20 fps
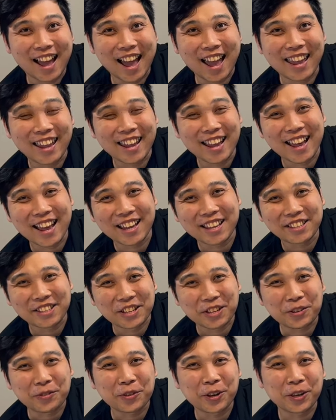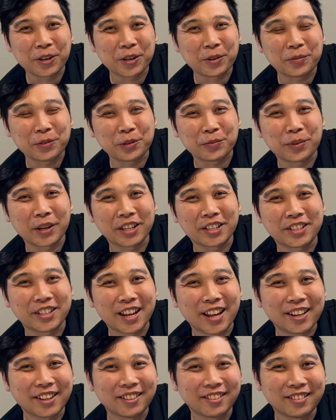Hi guys and welcome to my
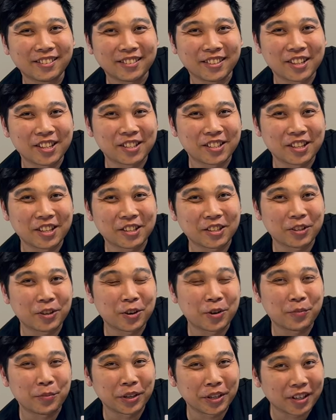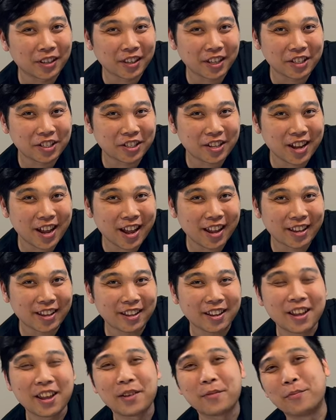channel. This is your middle-aged guy.
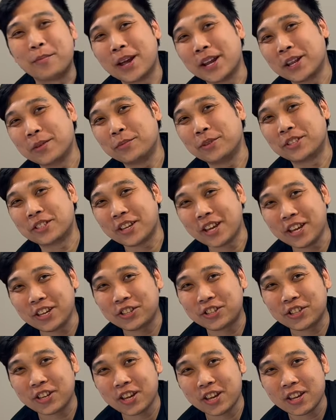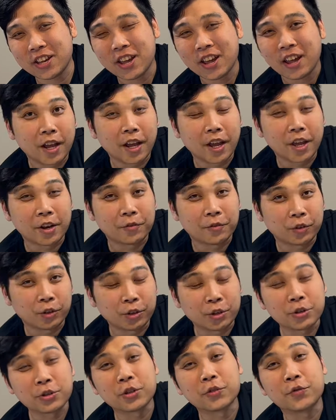My name is AJ and for
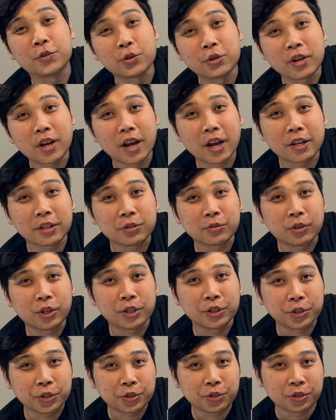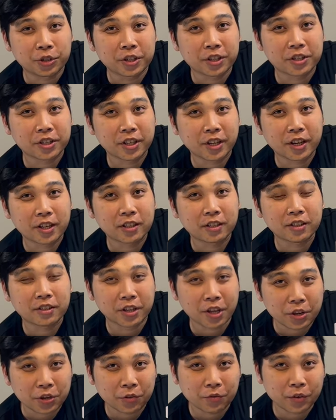those of you guys who are new to this channel,
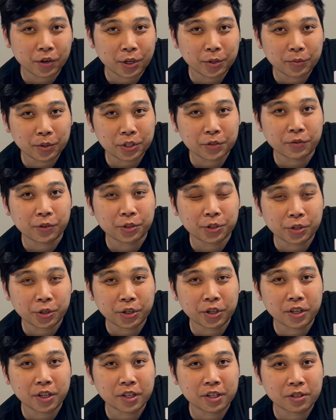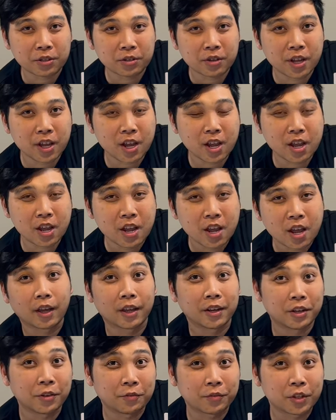thank you very much for joining us today.
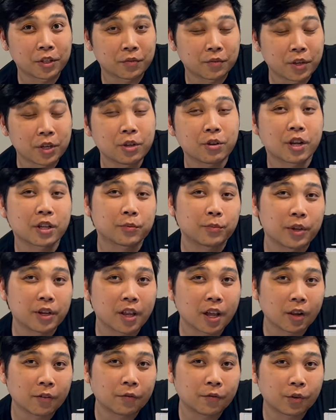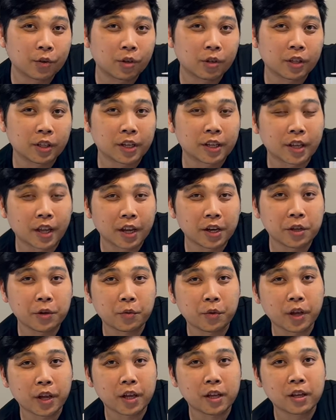And if this video has been helpful in any
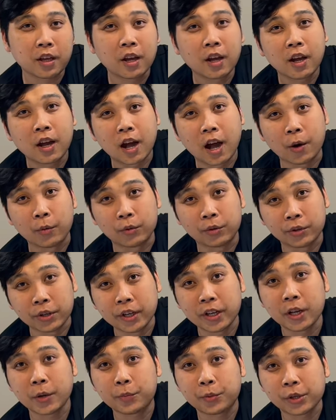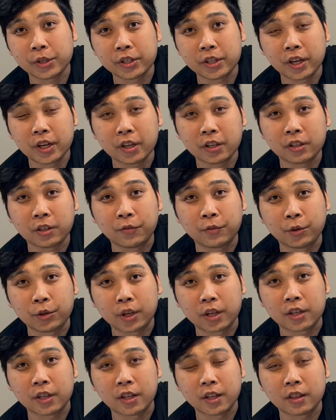way, I would really appreciate it if you
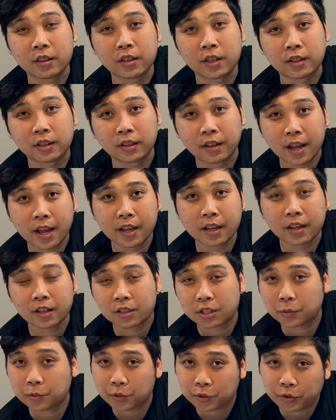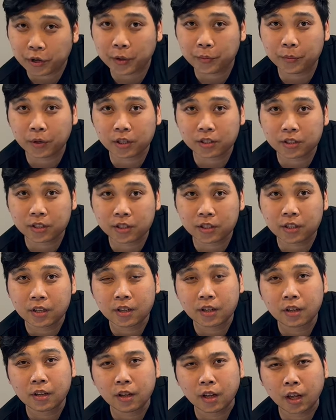can hit that like and subscribe button
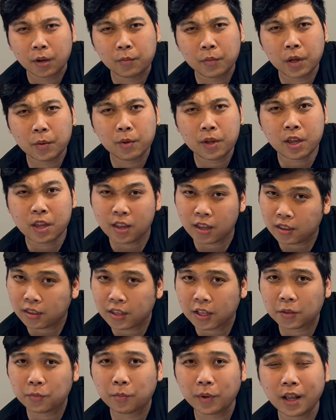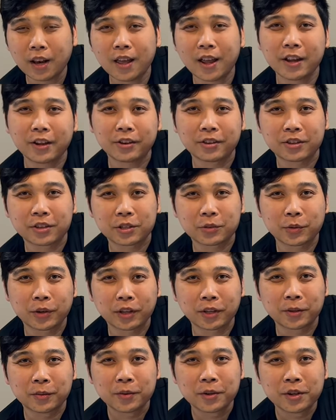and maybe hit that bell icon as
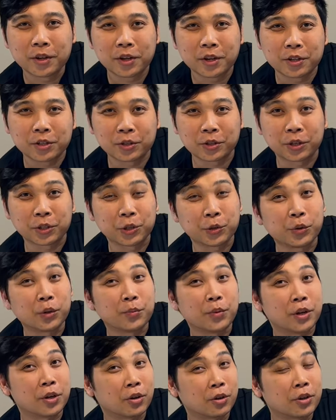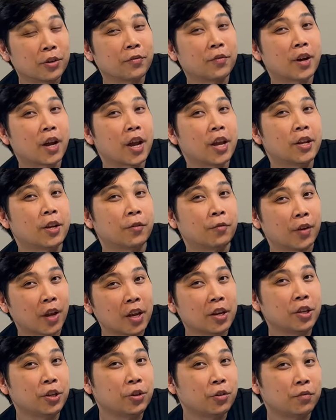well so that you will be notified of
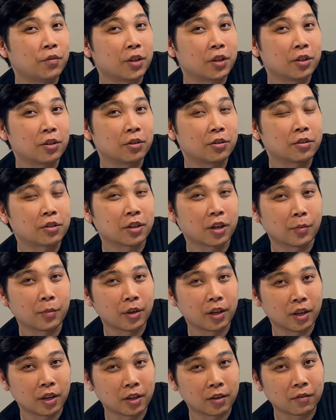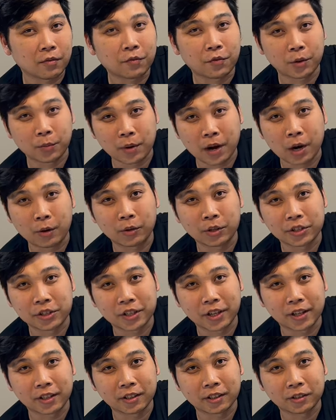any new videos coming in from our
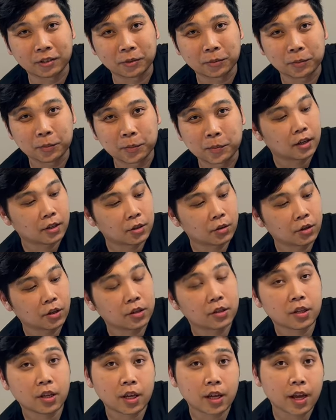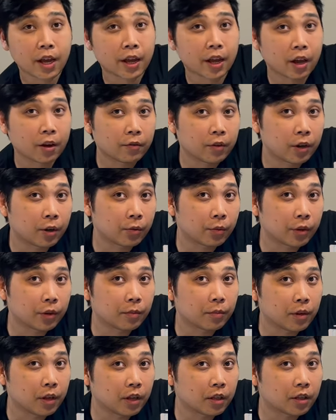channel. And as you can see, I have here
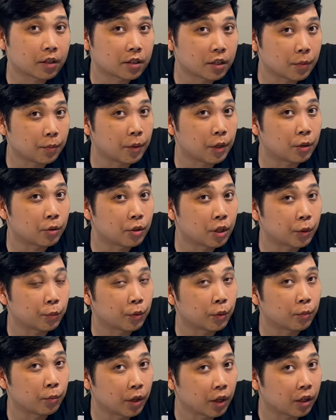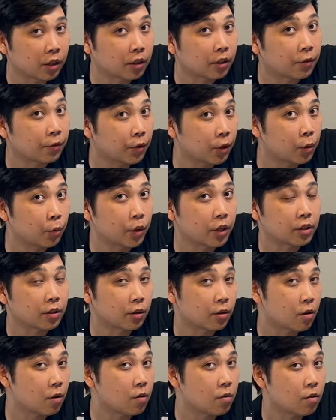with me the CPU that we built a few weeks
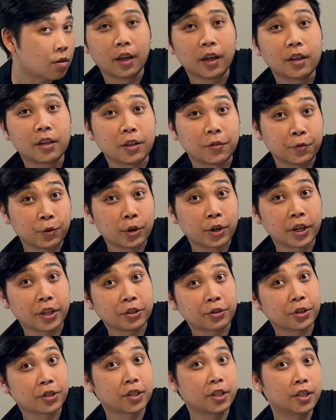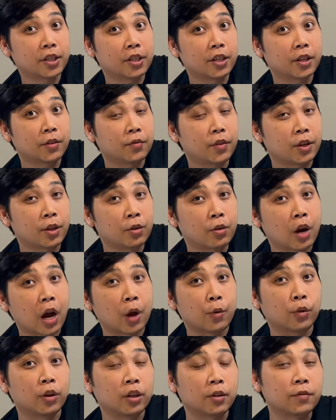ago. And if you're interested in that video,
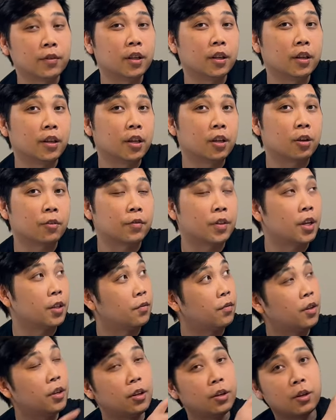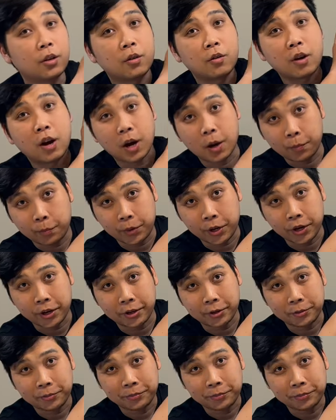I will leave the link of that video up here.